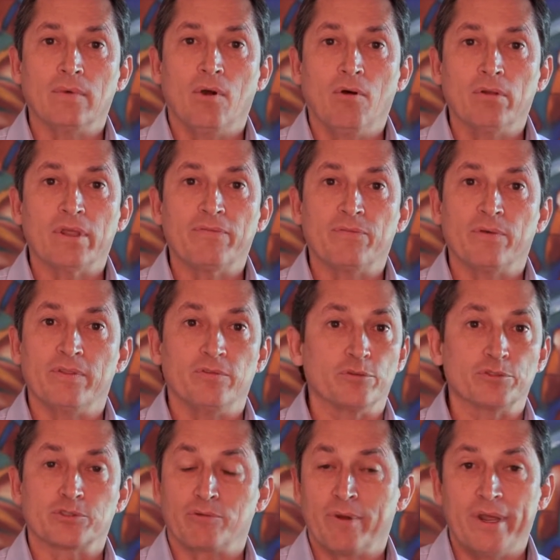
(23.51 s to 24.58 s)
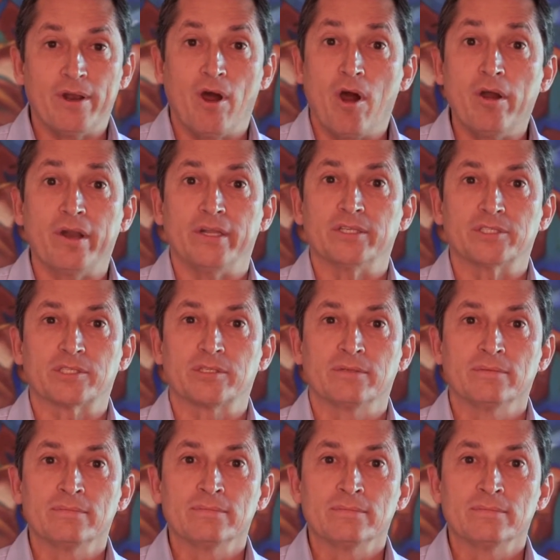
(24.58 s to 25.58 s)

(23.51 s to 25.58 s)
only for those great artists